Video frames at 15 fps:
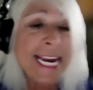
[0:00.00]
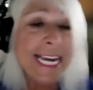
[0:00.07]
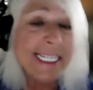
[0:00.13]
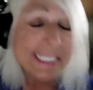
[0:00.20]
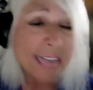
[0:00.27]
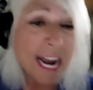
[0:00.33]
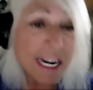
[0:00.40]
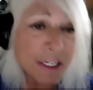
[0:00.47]
ask
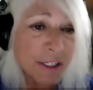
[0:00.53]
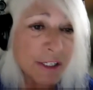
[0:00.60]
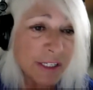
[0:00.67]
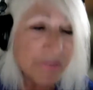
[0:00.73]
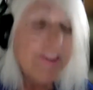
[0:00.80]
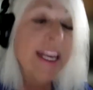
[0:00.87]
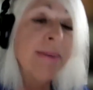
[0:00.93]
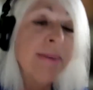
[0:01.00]
doctors
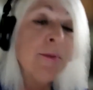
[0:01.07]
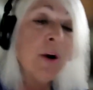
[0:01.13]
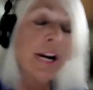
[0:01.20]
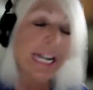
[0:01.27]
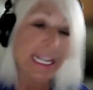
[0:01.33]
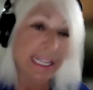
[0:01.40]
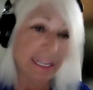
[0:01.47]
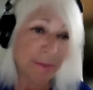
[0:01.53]
if they
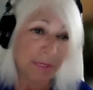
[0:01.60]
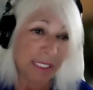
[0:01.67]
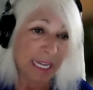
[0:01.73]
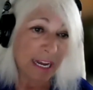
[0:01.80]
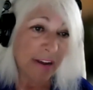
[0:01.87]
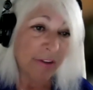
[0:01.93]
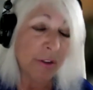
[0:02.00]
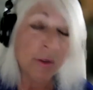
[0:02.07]
market
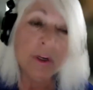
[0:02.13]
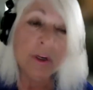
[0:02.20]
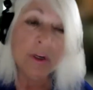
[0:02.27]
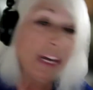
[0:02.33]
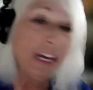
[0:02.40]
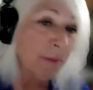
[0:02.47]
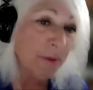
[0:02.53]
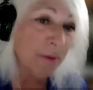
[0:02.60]
themselves or
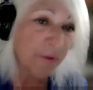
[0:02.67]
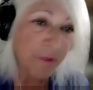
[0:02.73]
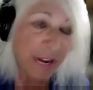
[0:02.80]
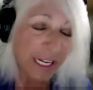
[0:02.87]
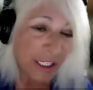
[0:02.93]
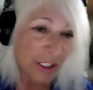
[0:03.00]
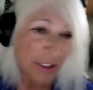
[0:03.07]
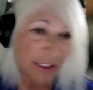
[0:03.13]
health
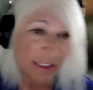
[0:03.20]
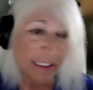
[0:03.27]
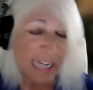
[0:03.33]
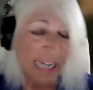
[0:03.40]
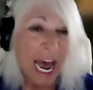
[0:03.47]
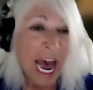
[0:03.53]
professionals,